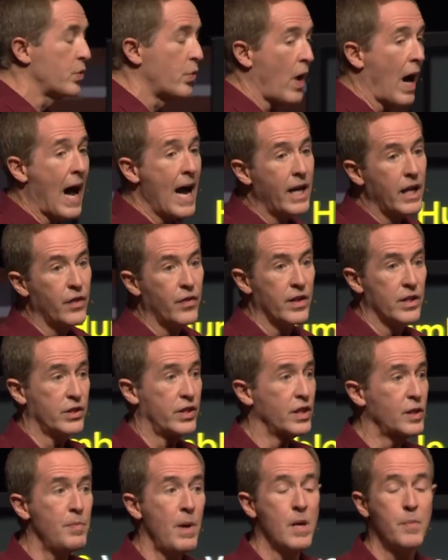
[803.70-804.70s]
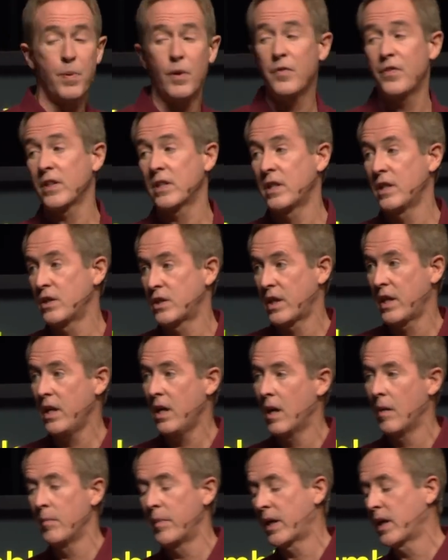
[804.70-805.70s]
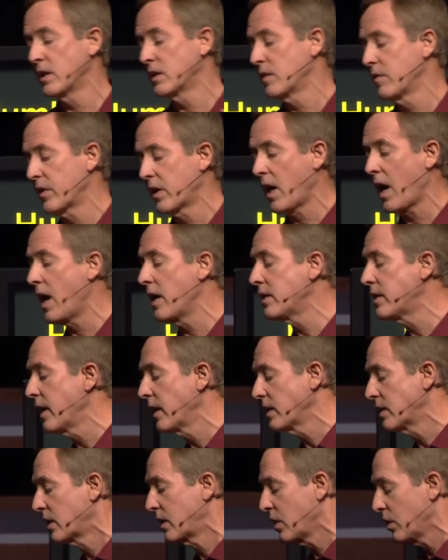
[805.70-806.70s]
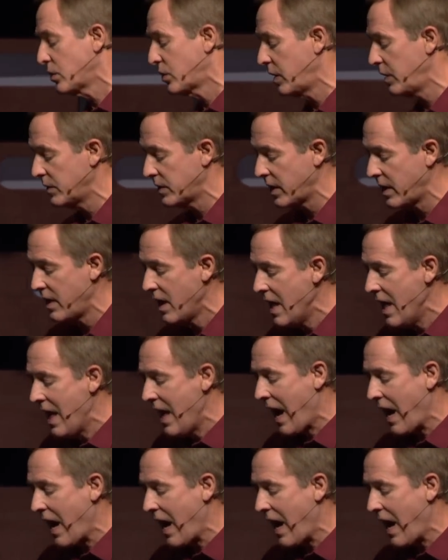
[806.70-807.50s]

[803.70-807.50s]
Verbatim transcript: was writing this made perfect sense to him because of the context and culture he was in.